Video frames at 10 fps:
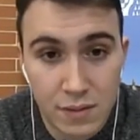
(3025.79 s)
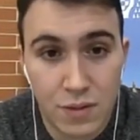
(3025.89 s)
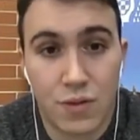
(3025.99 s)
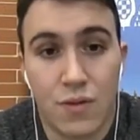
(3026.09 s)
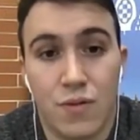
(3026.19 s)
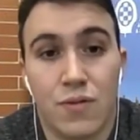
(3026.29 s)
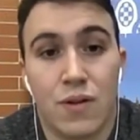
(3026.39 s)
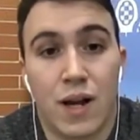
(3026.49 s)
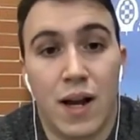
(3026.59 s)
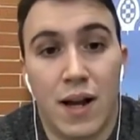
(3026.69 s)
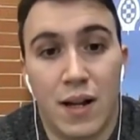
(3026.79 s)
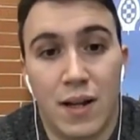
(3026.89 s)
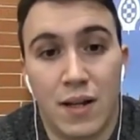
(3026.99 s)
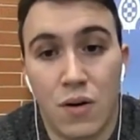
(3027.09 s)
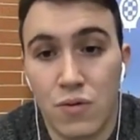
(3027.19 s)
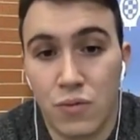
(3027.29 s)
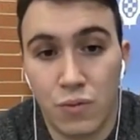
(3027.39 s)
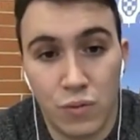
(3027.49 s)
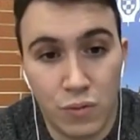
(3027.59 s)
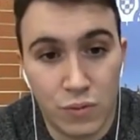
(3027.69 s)
so you can go
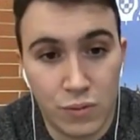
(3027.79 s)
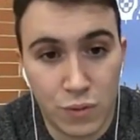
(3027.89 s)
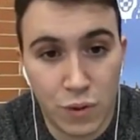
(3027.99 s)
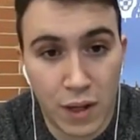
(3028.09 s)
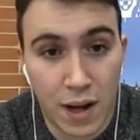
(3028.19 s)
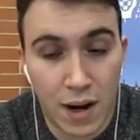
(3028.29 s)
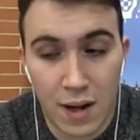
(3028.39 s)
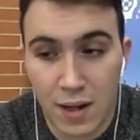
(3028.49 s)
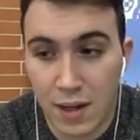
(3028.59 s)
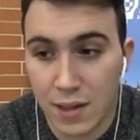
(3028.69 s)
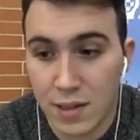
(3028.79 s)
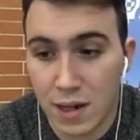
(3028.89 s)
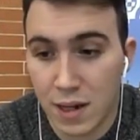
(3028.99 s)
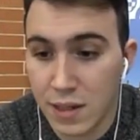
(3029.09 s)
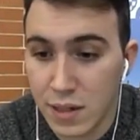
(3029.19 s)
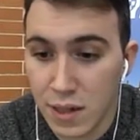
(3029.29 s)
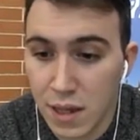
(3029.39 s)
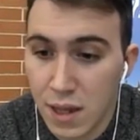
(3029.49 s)
to the CARLA challenge.